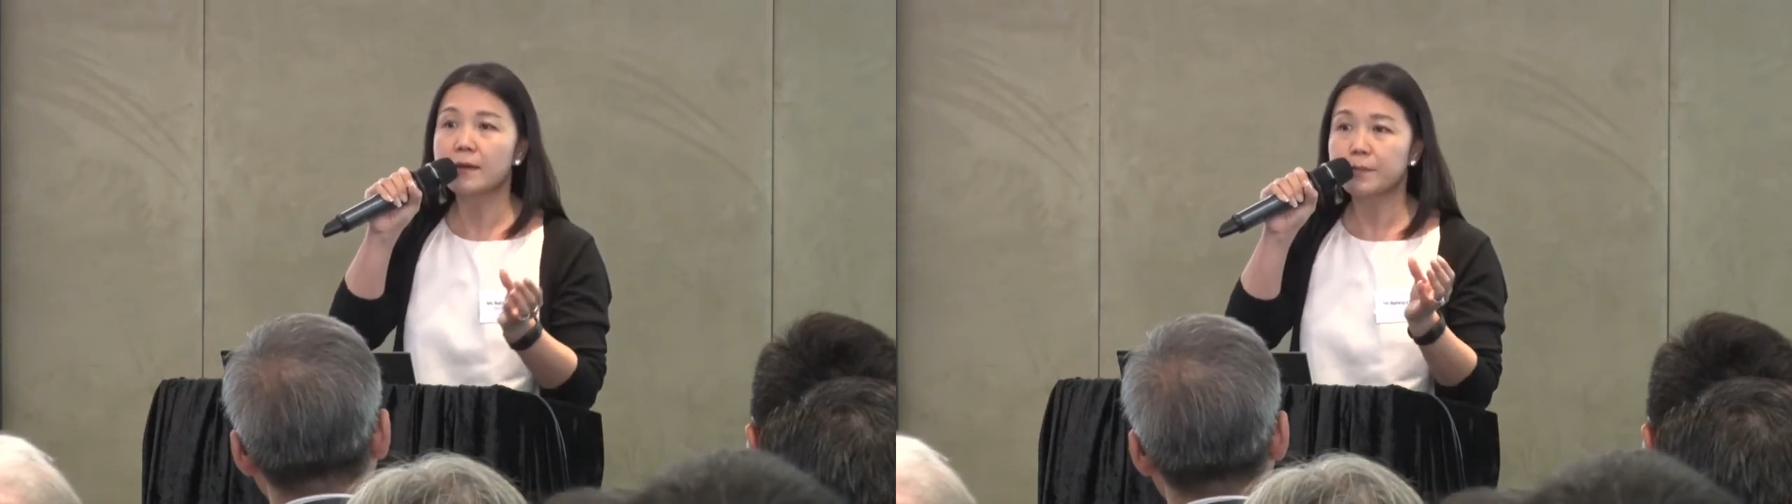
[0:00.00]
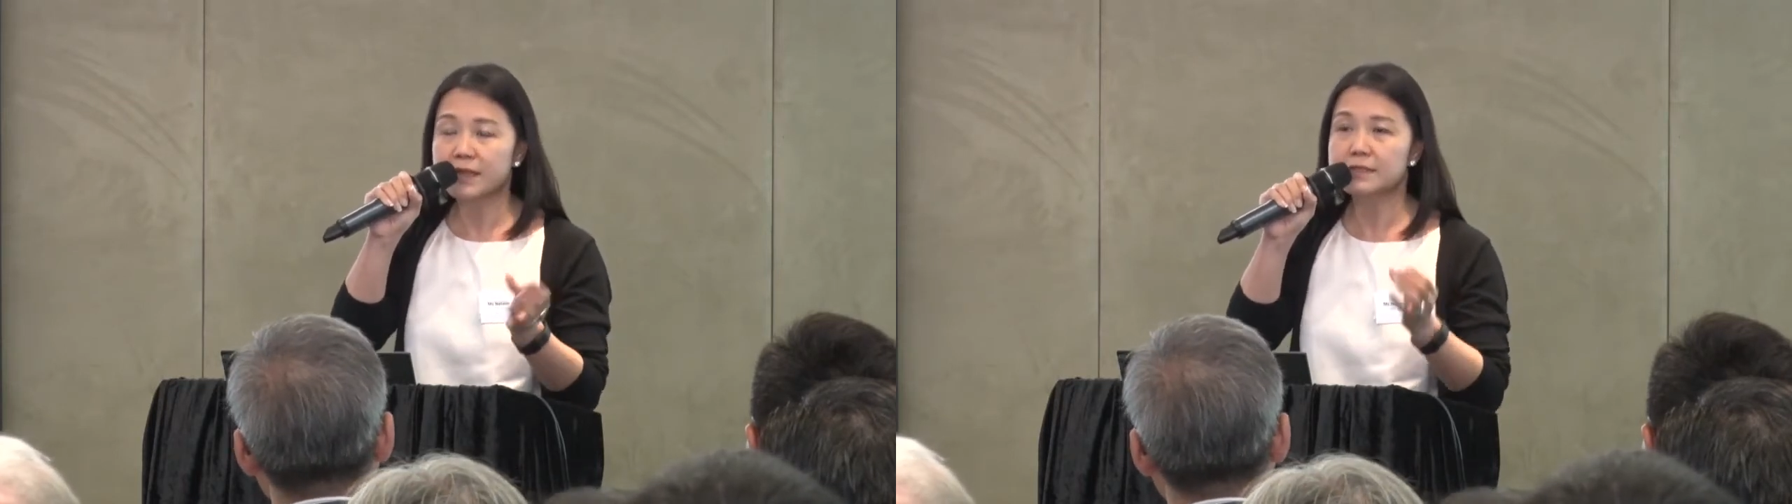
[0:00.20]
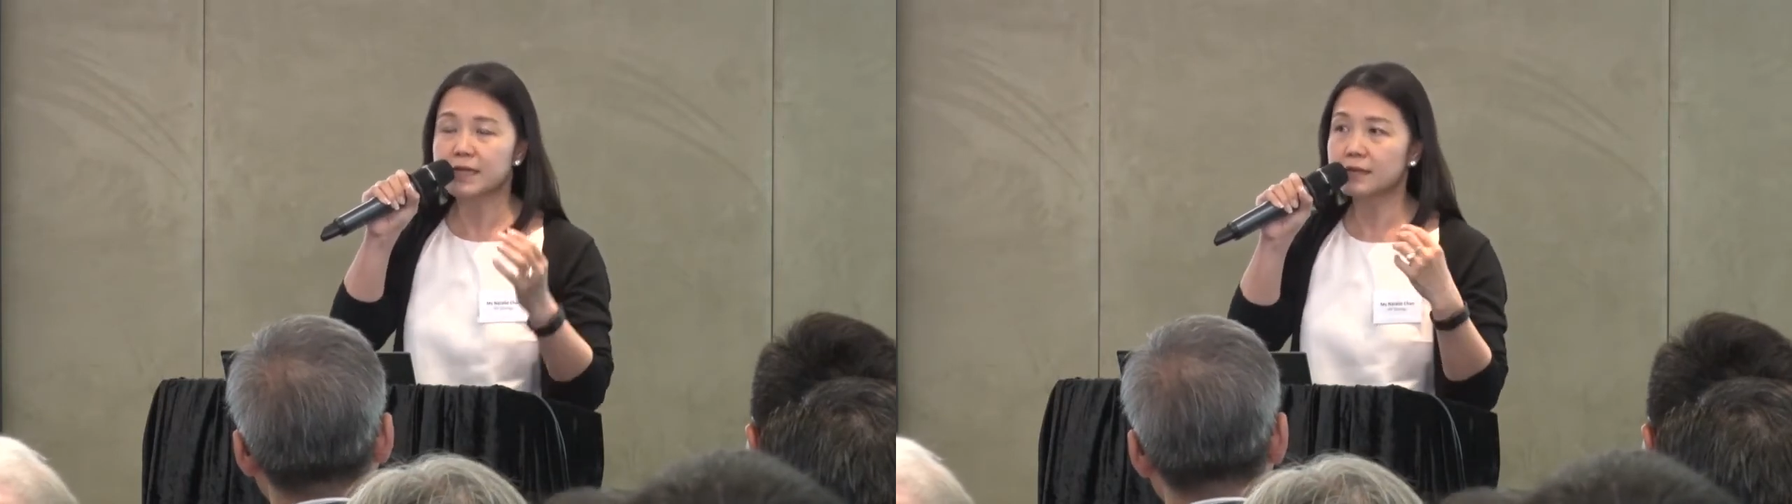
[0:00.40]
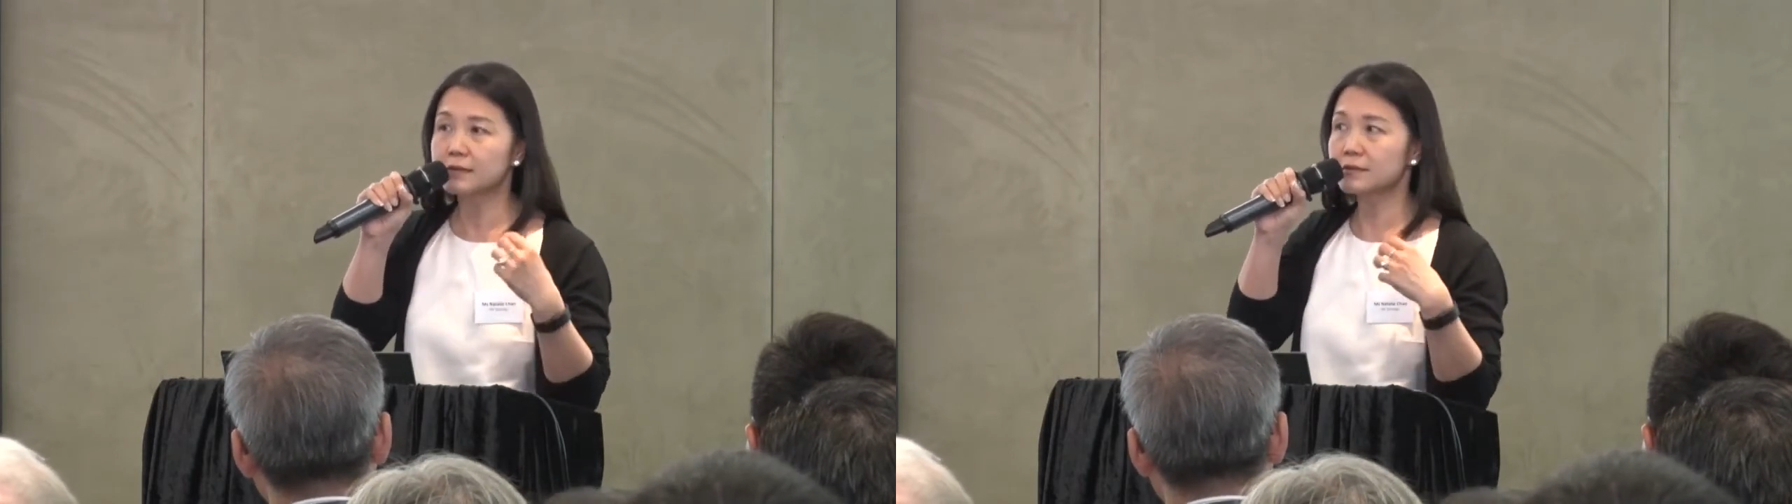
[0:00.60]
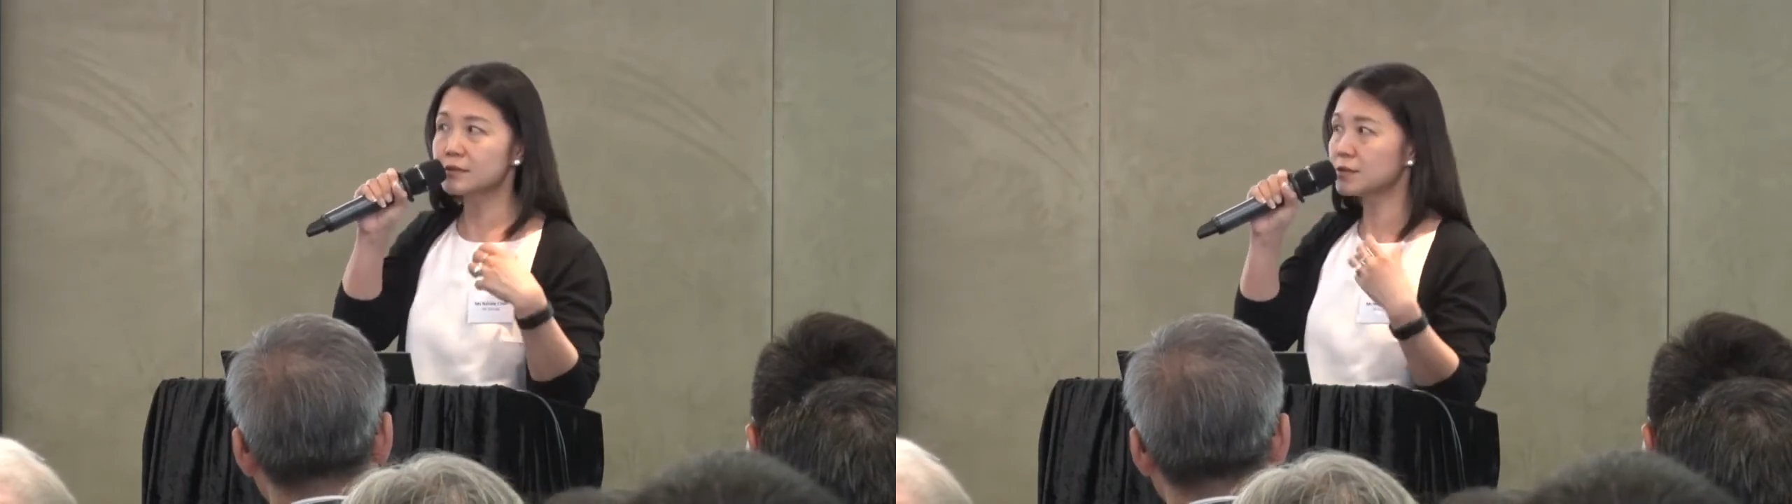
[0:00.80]
But
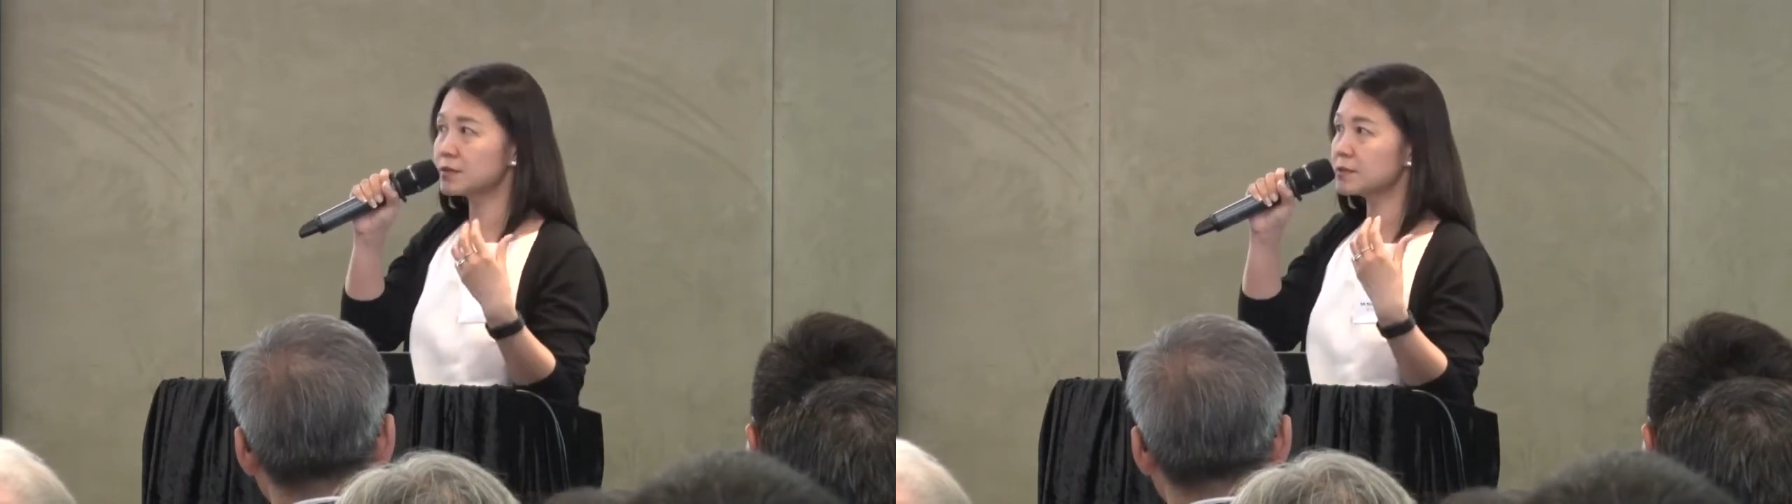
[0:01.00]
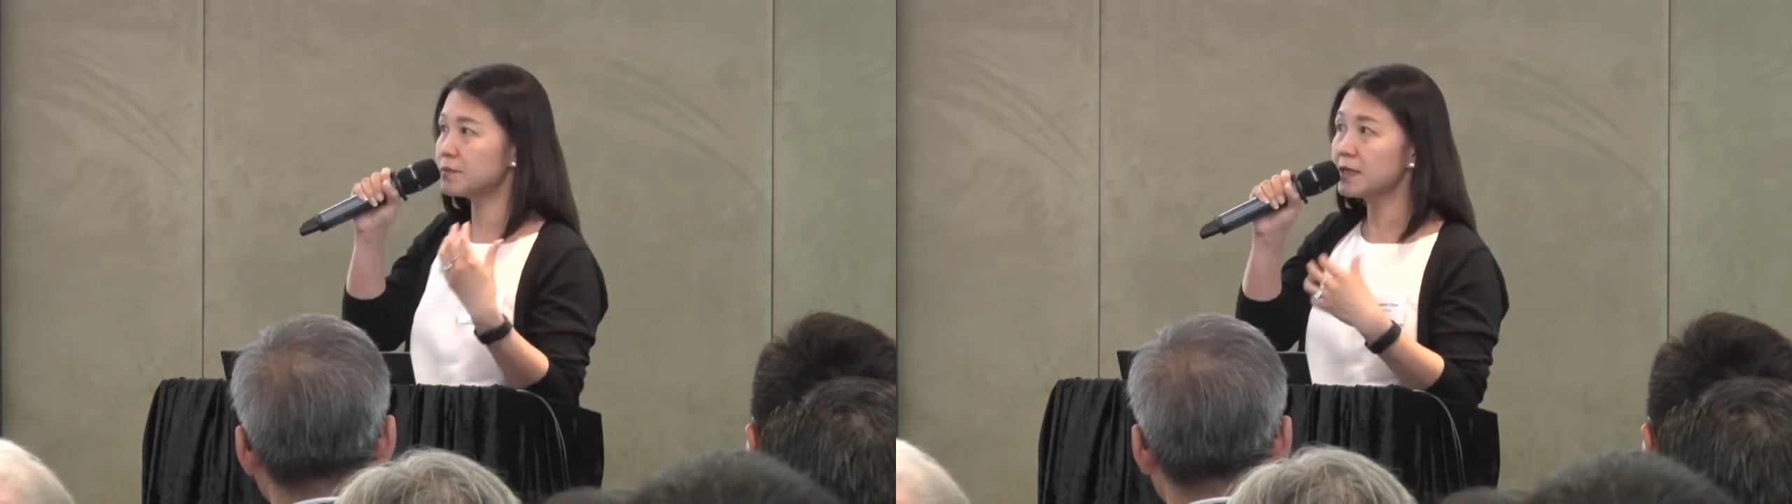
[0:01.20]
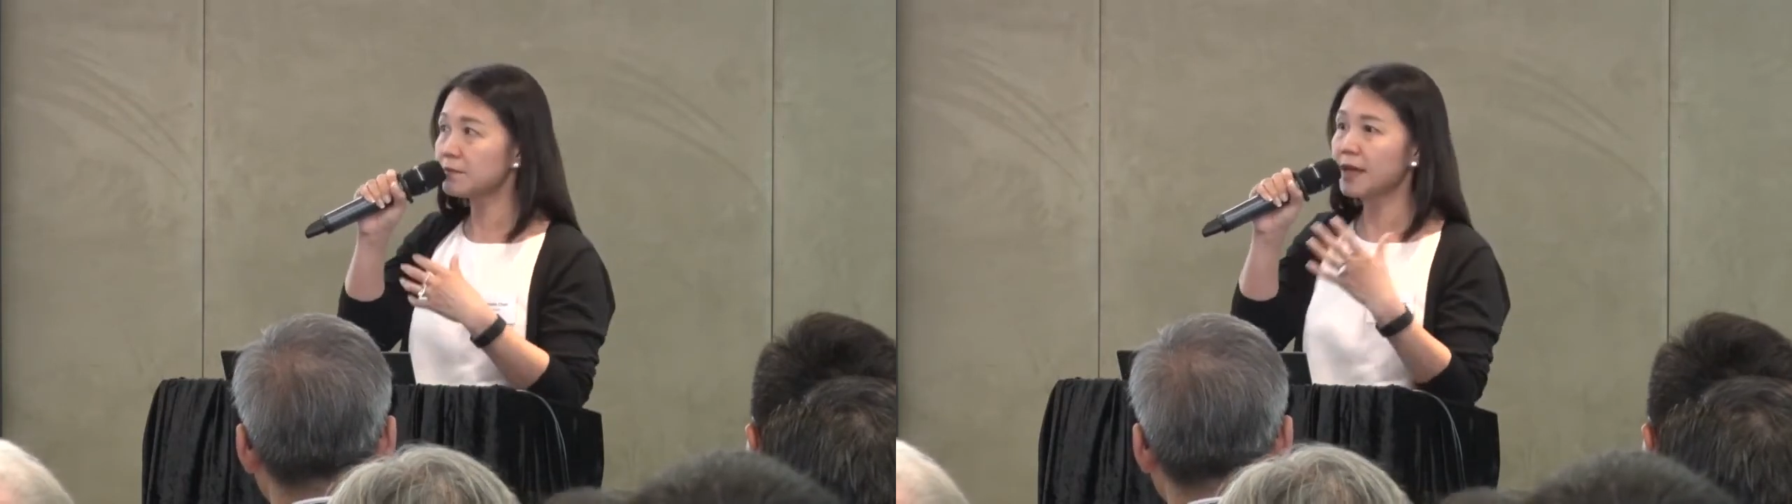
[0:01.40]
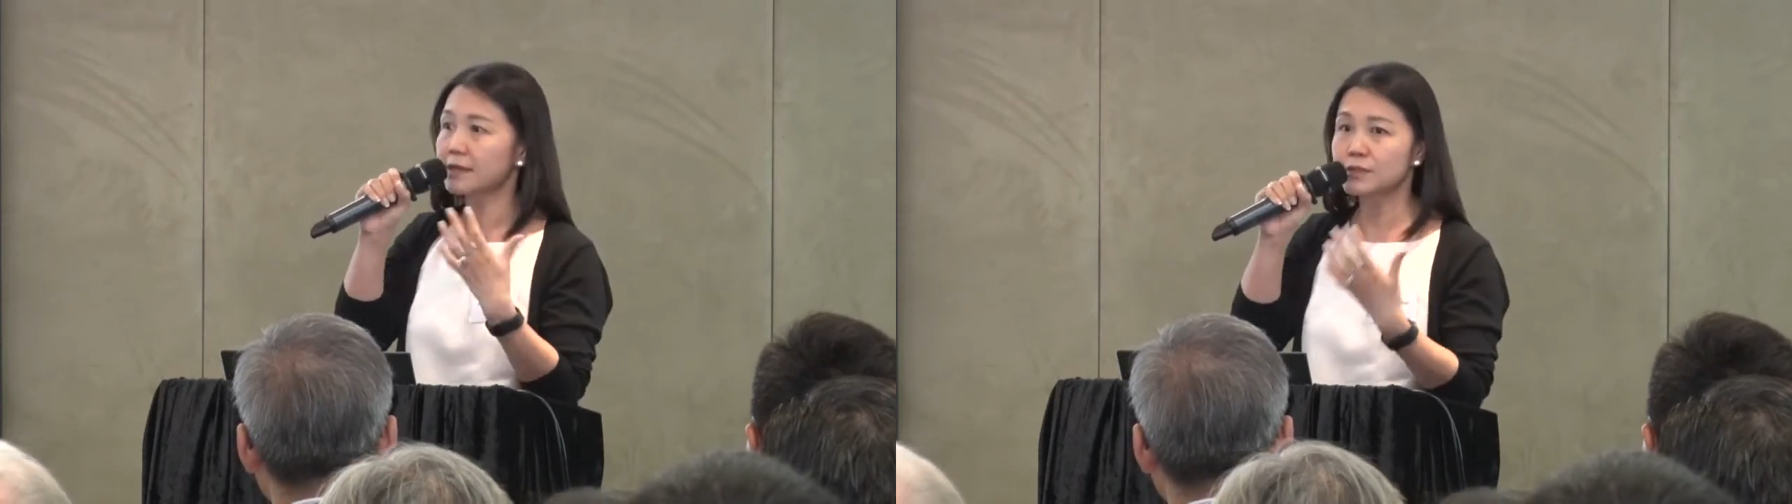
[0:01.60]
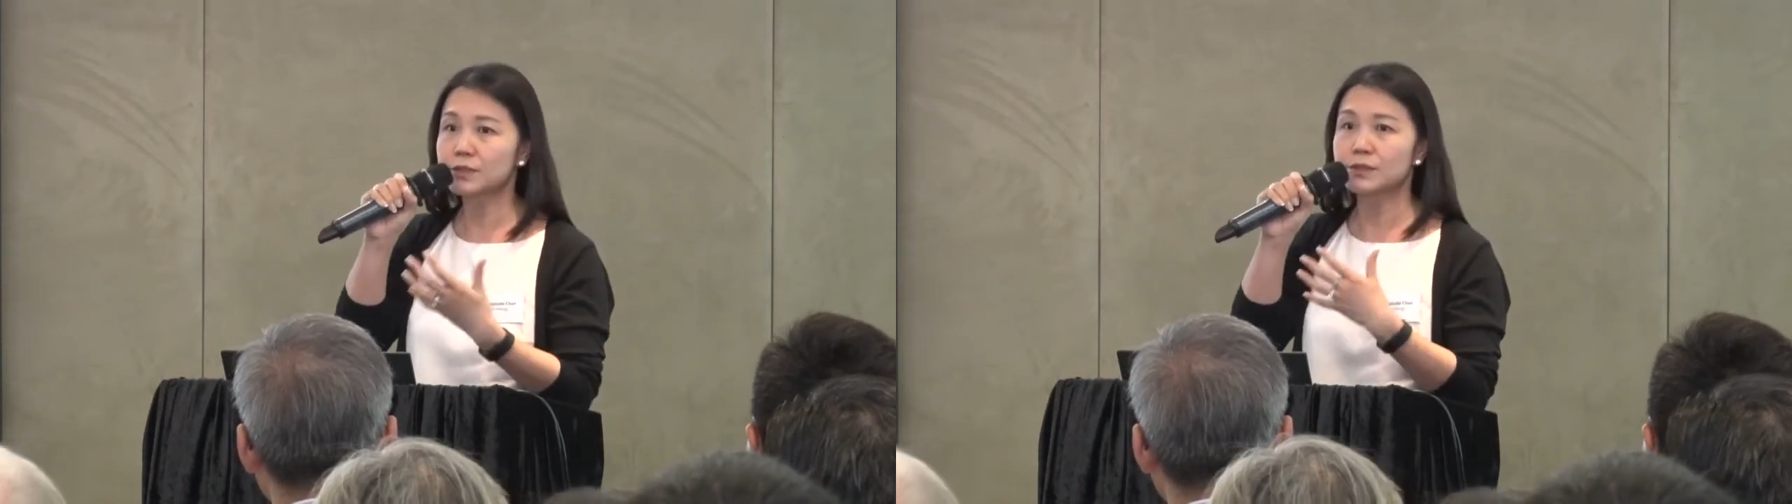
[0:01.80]
then to speak
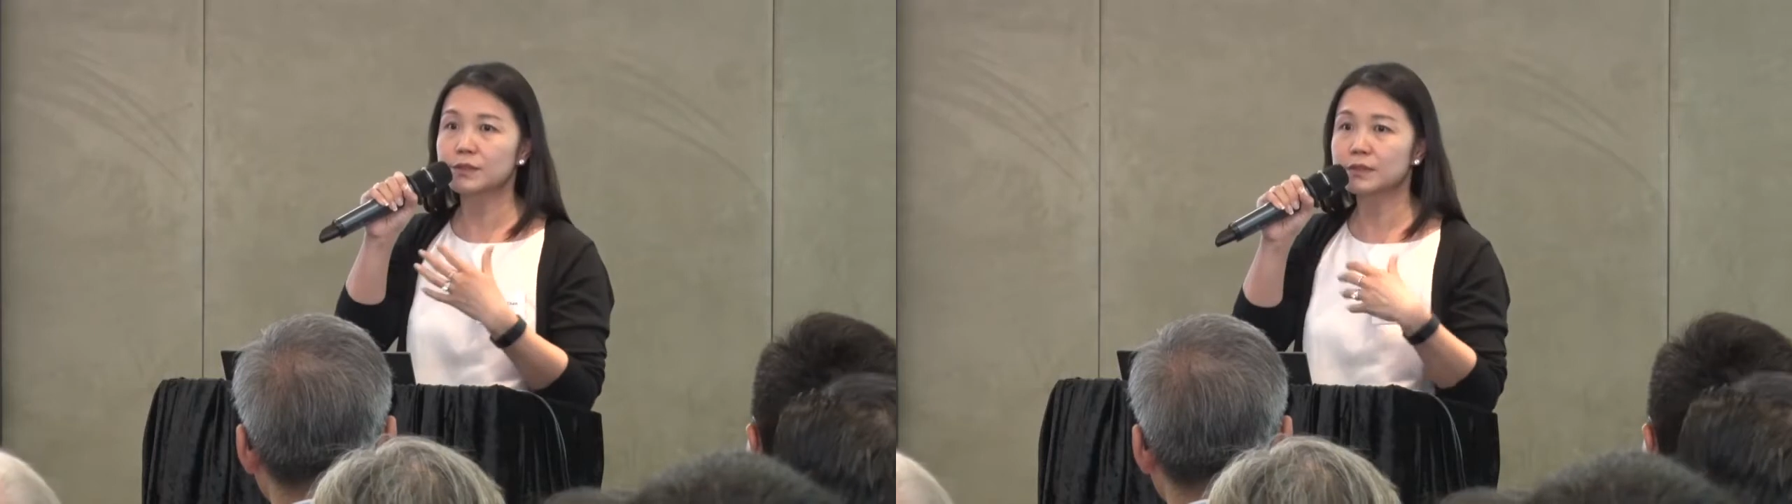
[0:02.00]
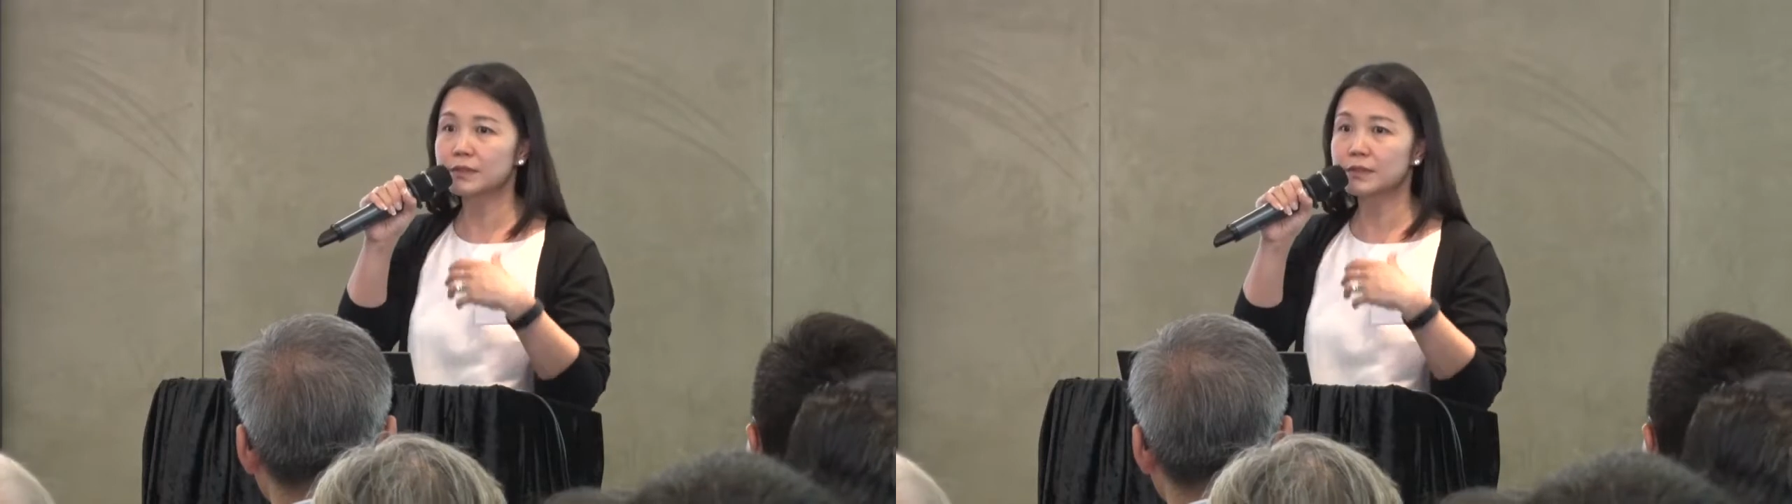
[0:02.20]
back to